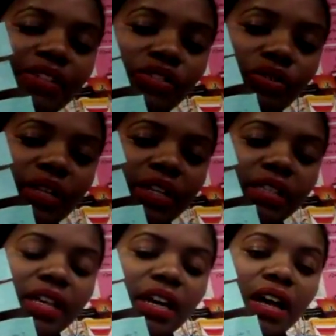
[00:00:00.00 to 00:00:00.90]

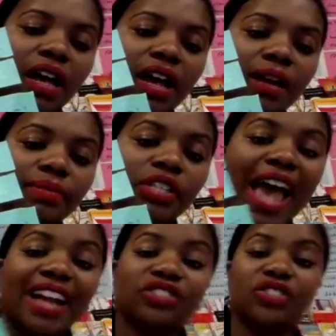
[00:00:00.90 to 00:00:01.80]
students to
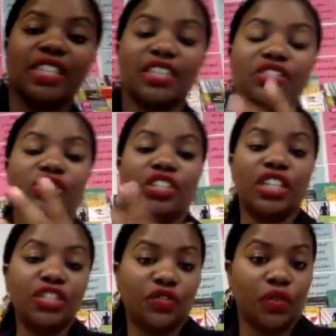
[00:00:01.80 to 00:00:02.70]
actually
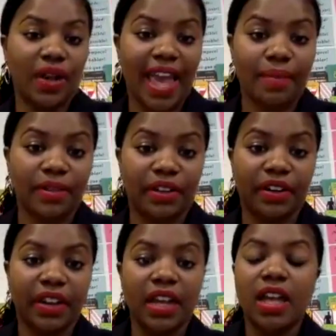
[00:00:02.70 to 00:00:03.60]
teach
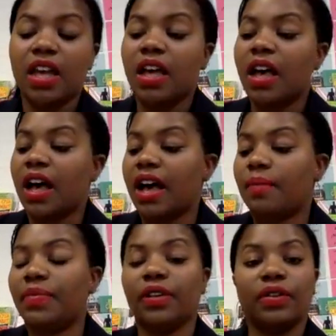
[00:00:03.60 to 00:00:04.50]
vocabulary.
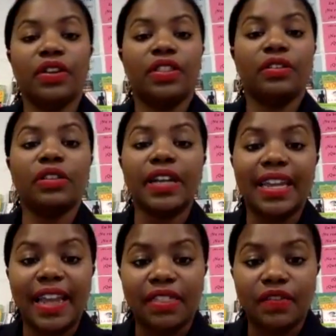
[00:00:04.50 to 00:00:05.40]
They're looking
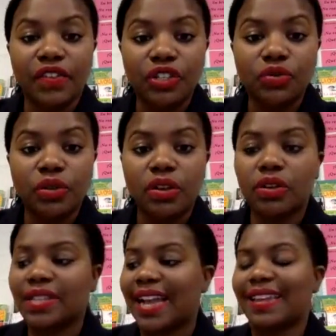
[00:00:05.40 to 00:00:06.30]
at the
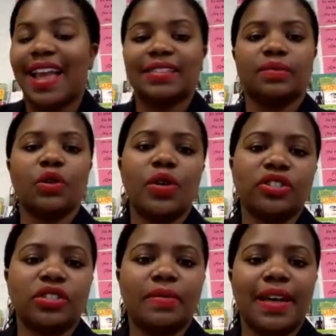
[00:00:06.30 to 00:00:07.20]
visuals. I can ask them
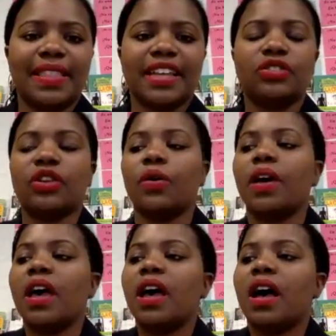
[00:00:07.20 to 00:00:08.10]
questions about that. So
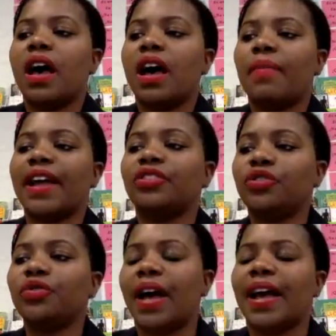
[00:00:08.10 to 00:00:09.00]
I
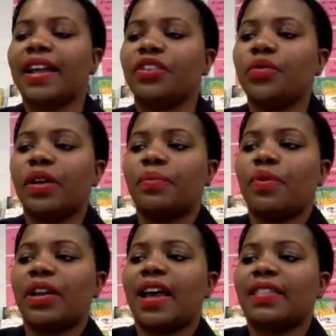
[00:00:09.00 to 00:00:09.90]
do want to
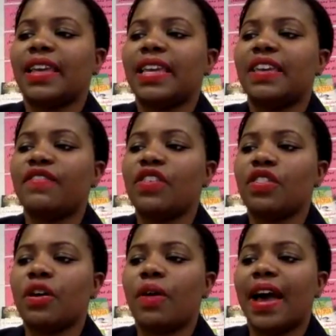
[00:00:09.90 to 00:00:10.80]
point out that even
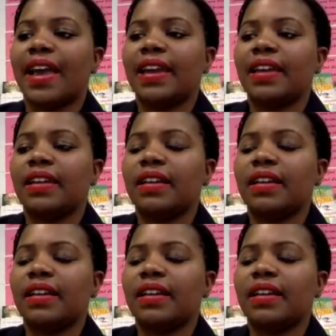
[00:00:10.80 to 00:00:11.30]
though I